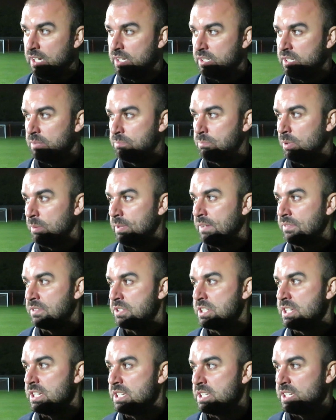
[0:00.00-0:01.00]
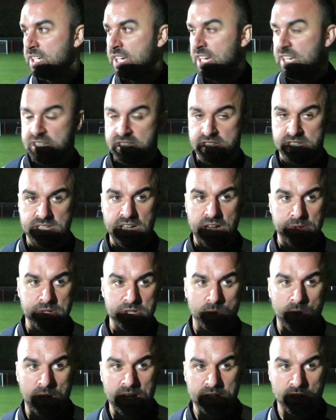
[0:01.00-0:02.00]
I'd probably have to see it again to see how it's
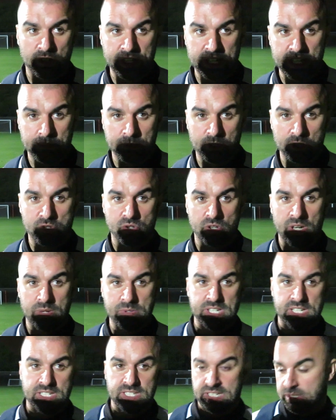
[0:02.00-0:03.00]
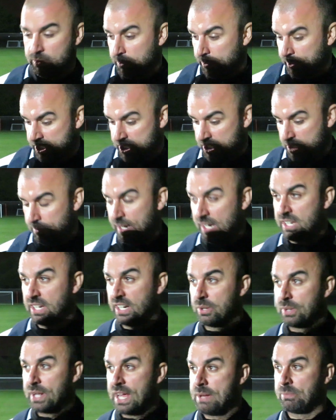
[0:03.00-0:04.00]
quite gone in. I'm not sure how it's ended up hitting the back of
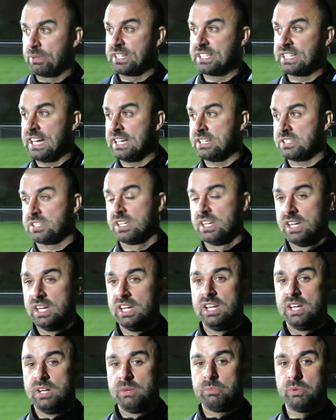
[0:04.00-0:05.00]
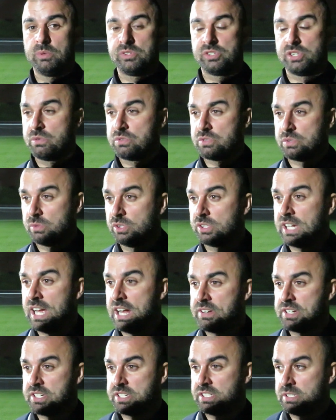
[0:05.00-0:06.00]
our net, but it has. But we've shown some good
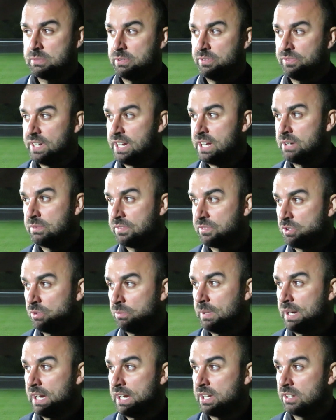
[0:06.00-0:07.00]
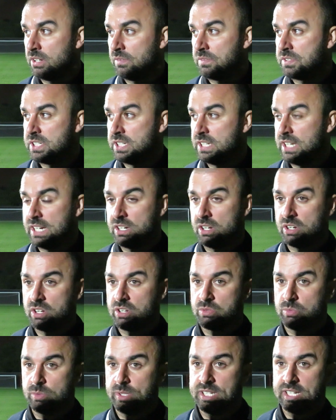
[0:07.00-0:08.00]
character, to be fair. We've come back and obviously then gone on
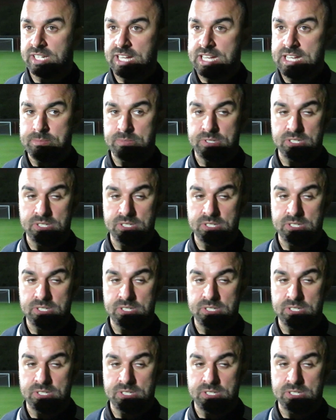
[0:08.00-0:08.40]
and win the game.